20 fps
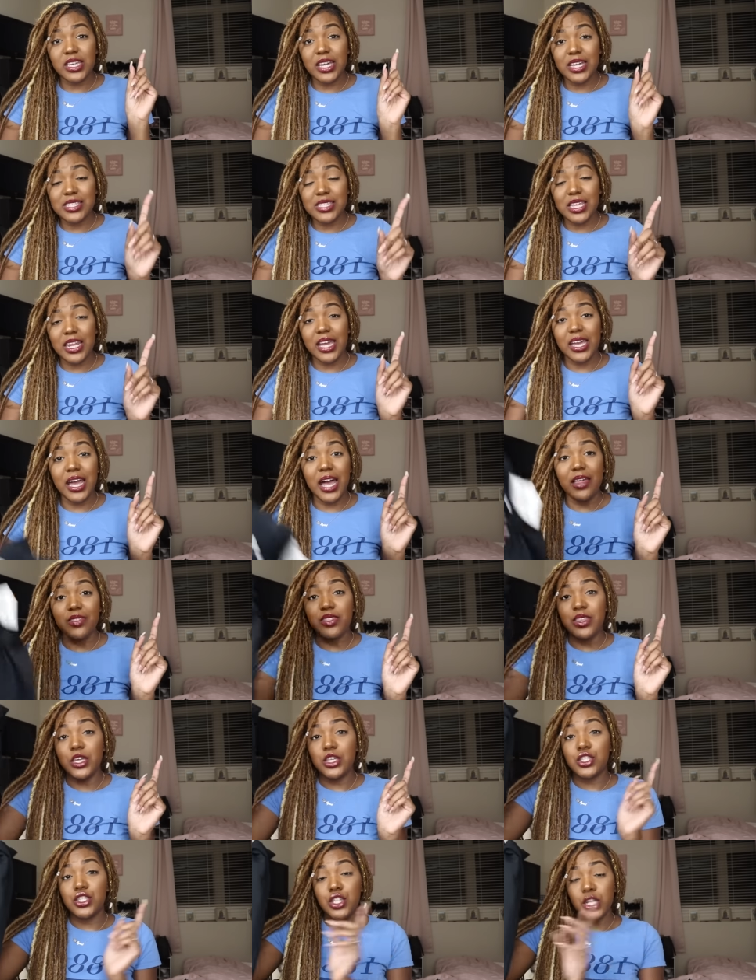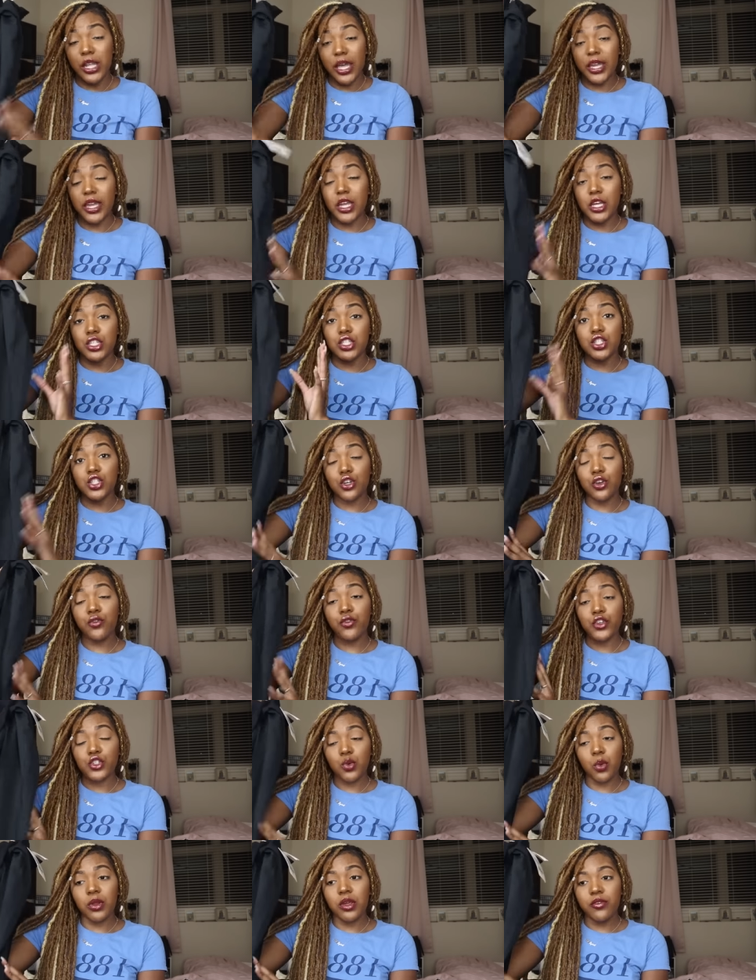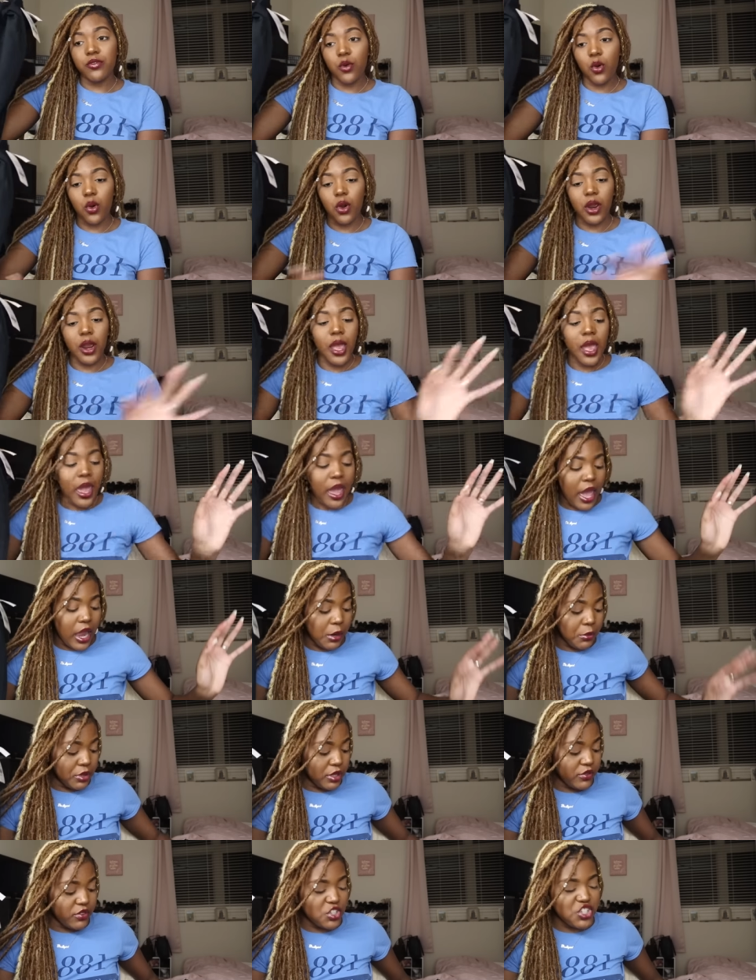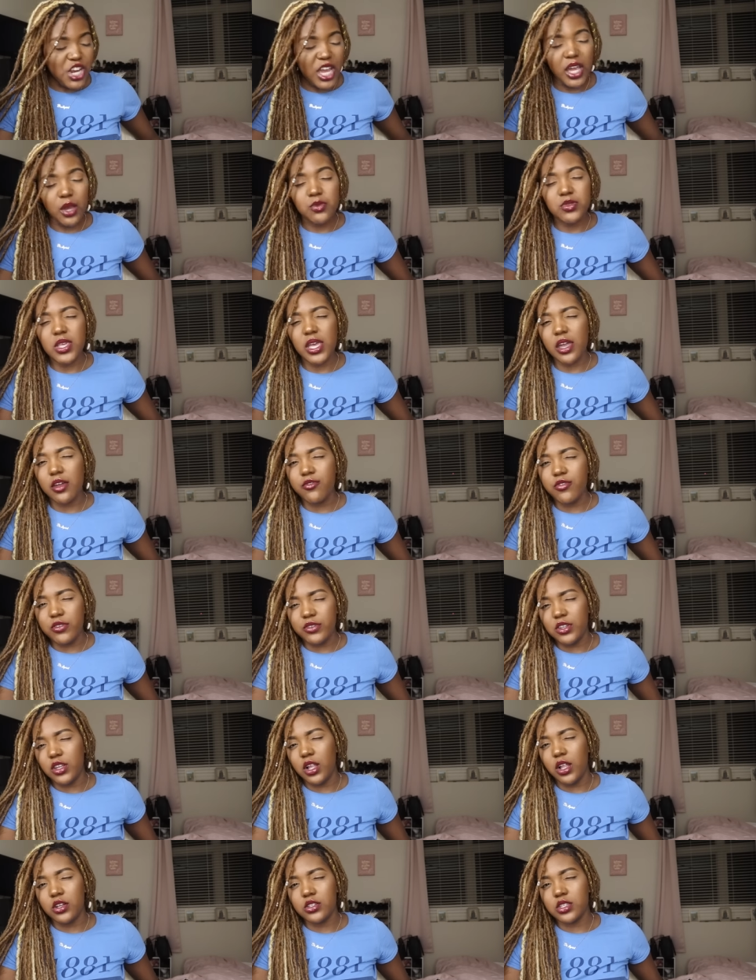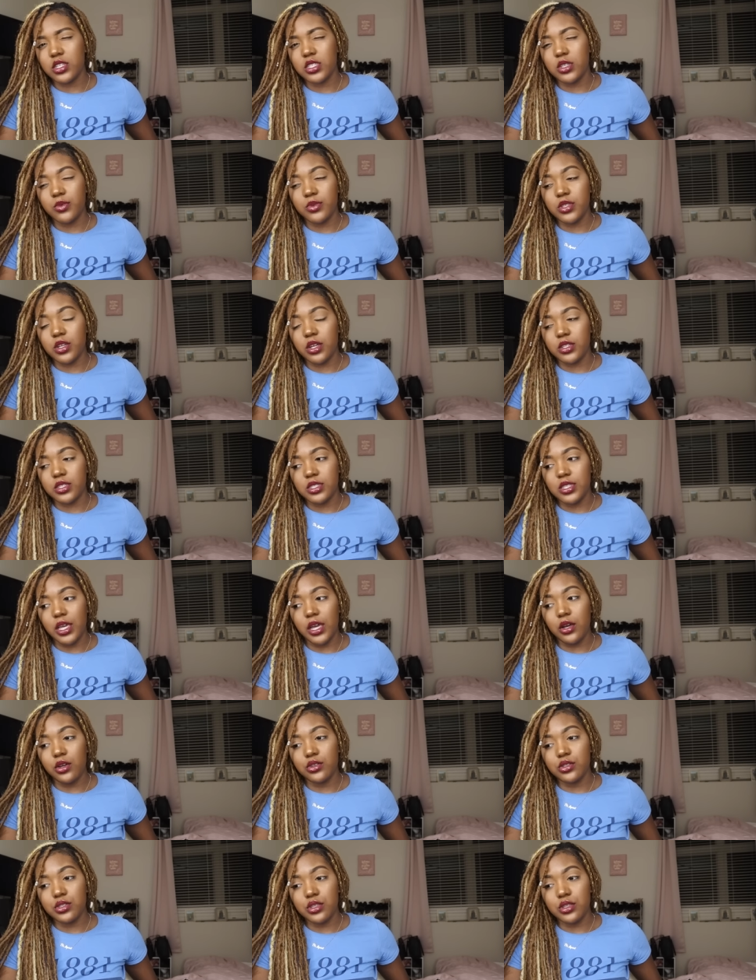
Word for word: Like I said, I got these leggings 2 for $24, and I believe the jacket was like $50 because it was on sale.